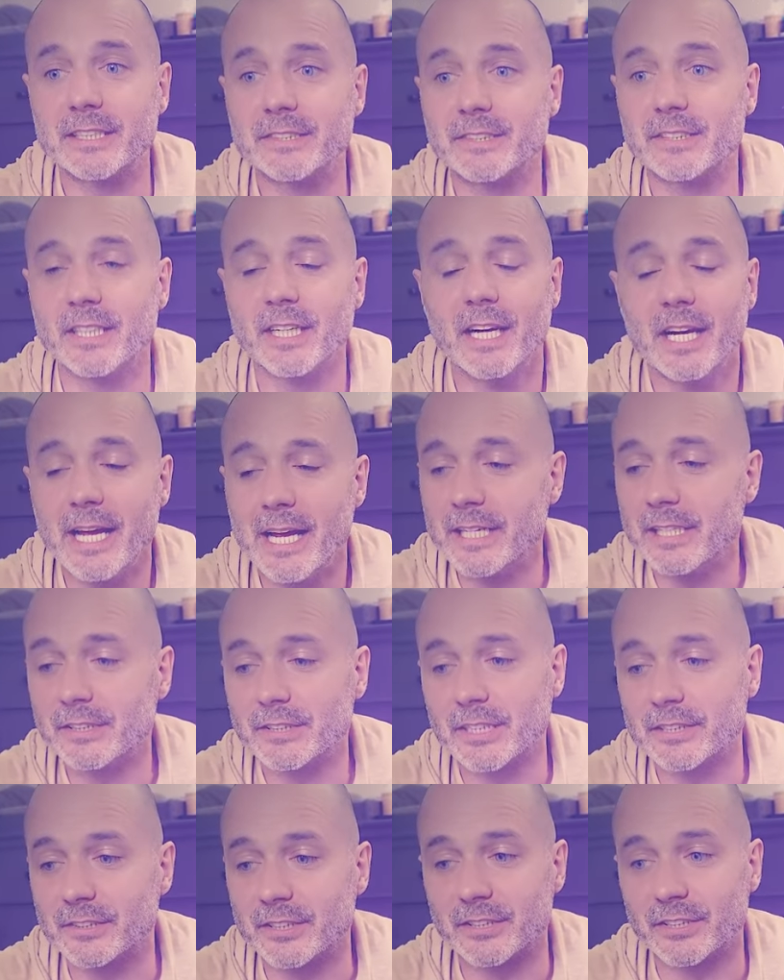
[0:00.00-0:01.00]
gets to he just
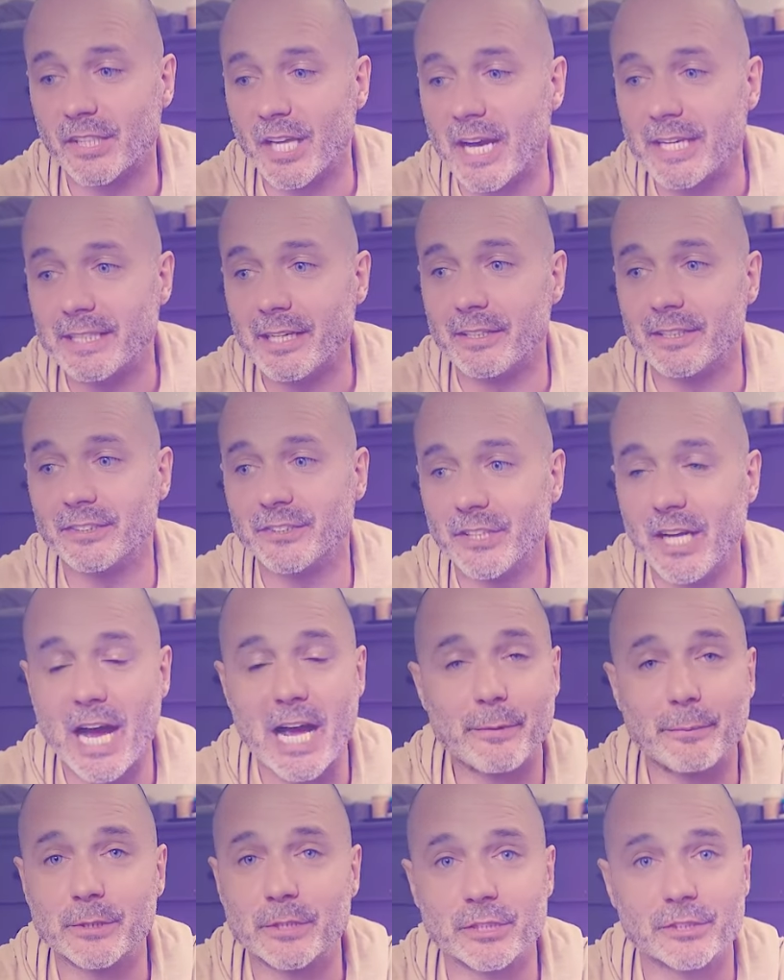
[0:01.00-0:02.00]
gets to slide down his
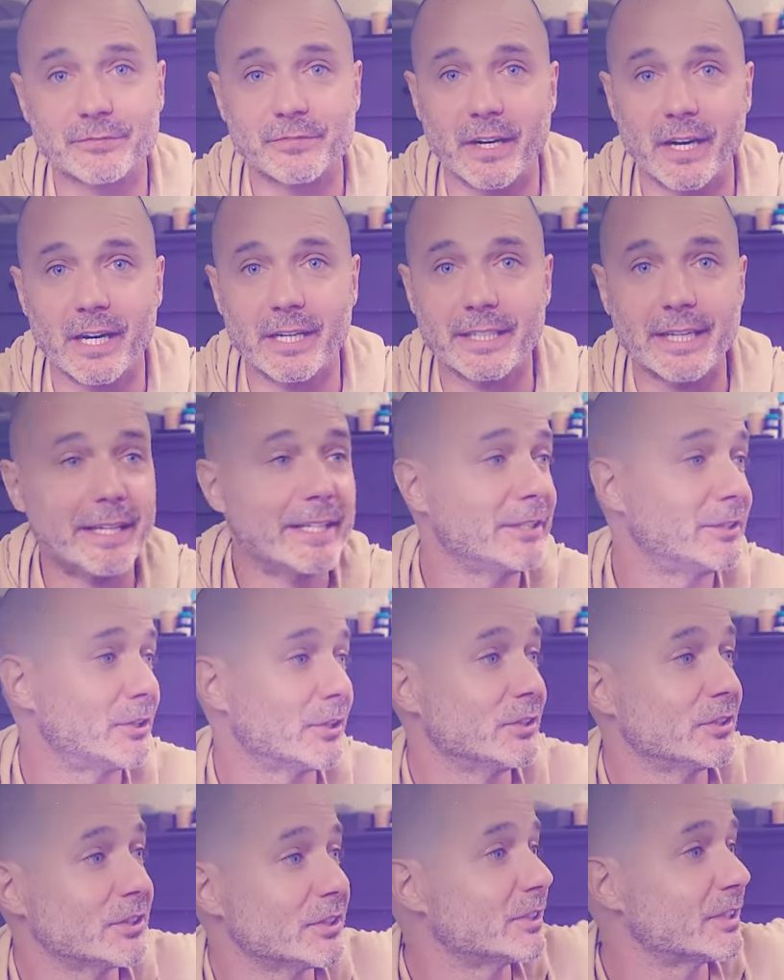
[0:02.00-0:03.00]
slide, which is fun, and he's
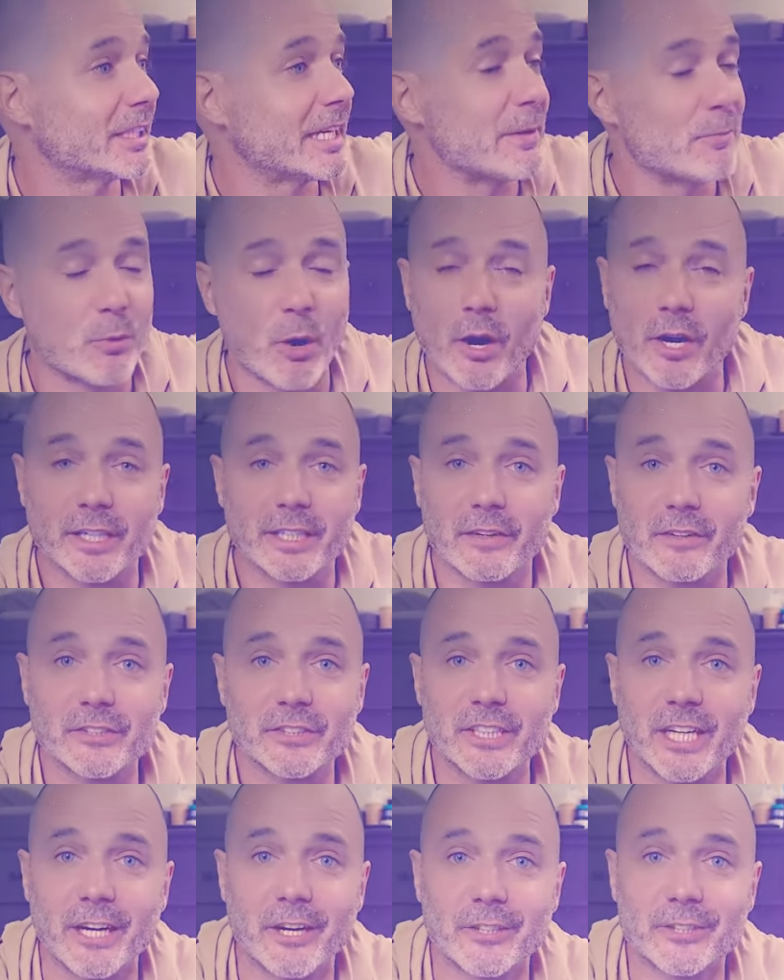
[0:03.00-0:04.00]
gonna just keep walking down the
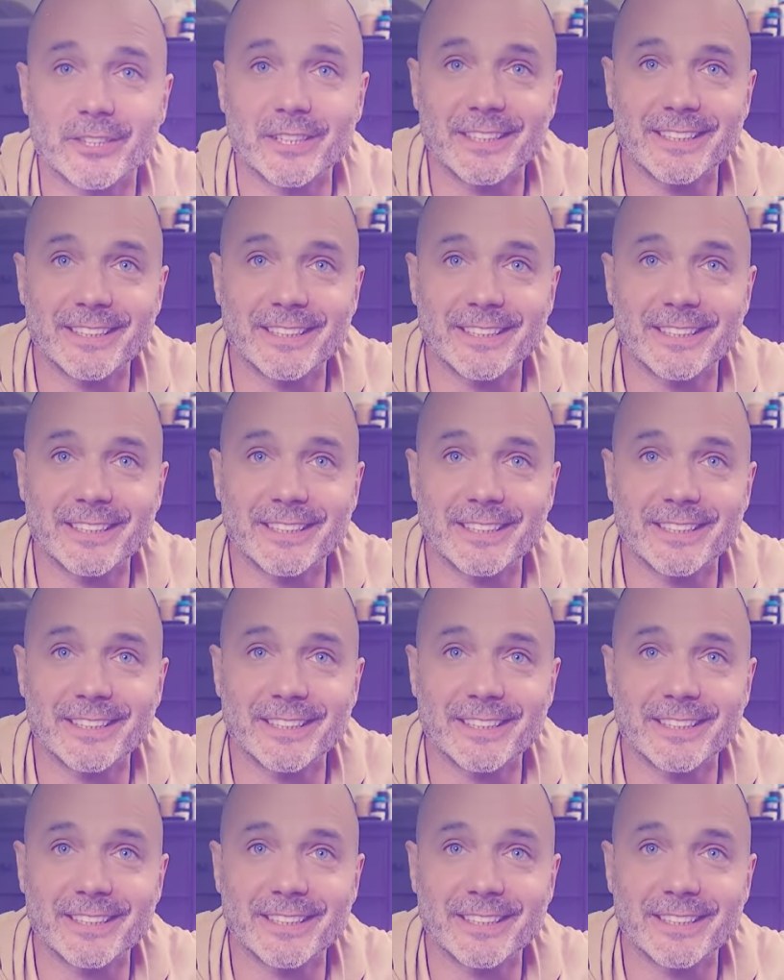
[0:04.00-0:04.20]
stairs.